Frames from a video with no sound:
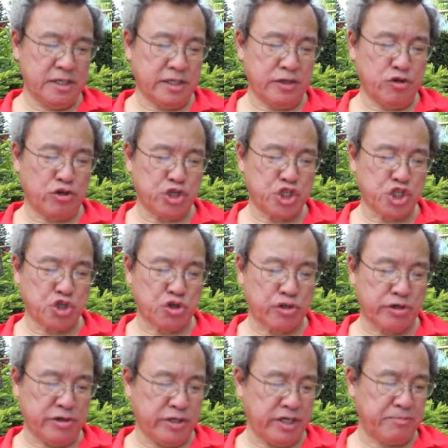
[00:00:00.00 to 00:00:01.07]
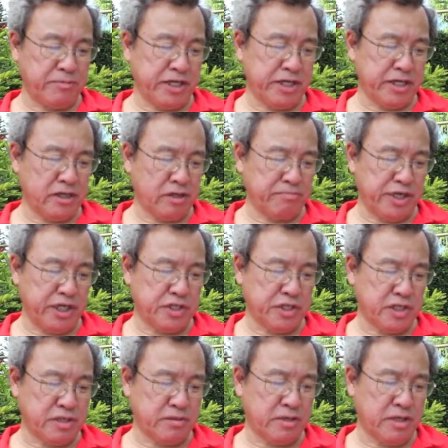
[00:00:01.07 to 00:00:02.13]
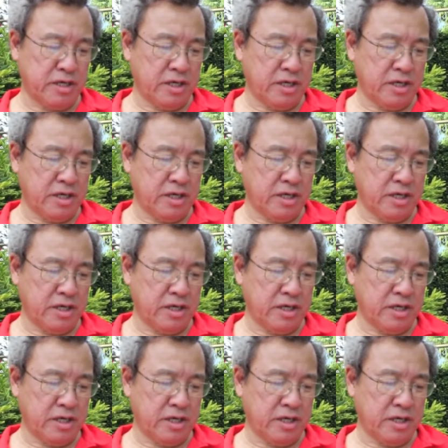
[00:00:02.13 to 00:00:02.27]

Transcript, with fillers: the North Shore and many other beaches